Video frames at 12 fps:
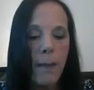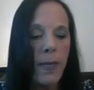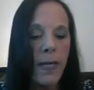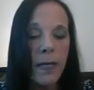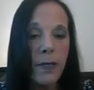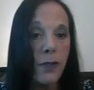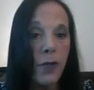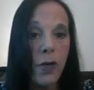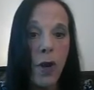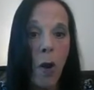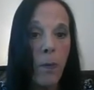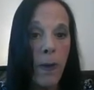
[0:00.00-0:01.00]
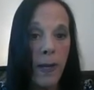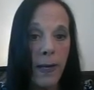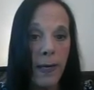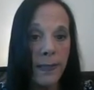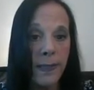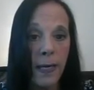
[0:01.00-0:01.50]
because
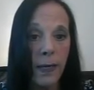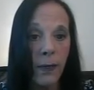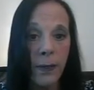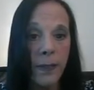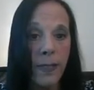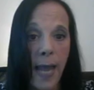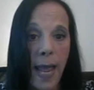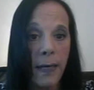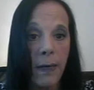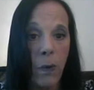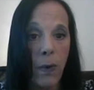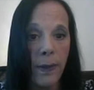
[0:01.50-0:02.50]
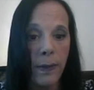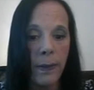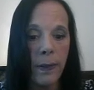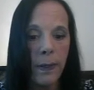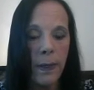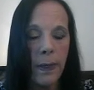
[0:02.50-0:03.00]
nobody is any good to
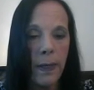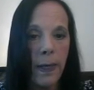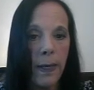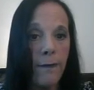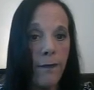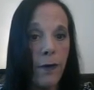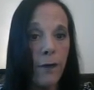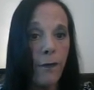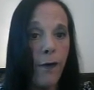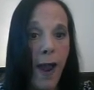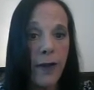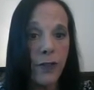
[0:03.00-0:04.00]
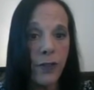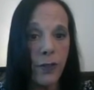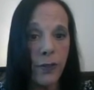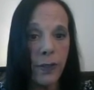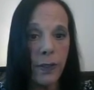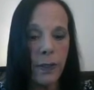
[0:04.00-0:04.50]
anyone if they're
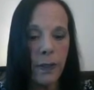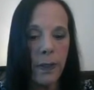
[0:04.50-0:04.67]
fractured,